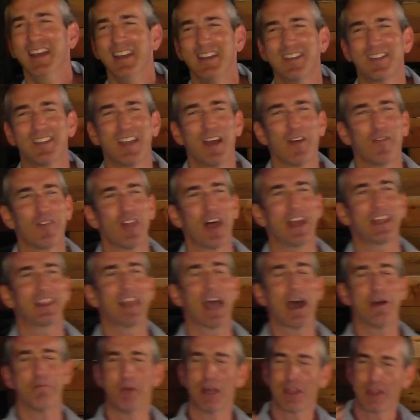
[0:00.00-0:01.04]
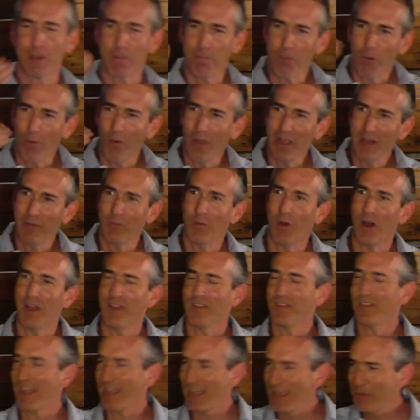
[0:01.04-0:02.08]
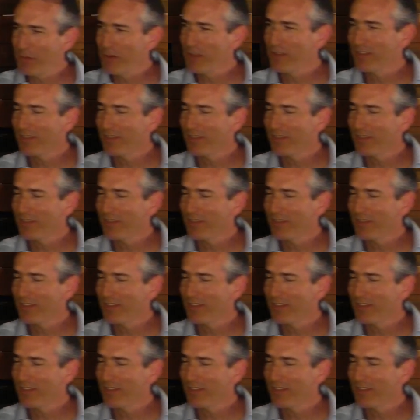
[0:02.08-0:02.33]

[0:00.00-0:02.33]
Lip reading: stuff like that. But the point was that he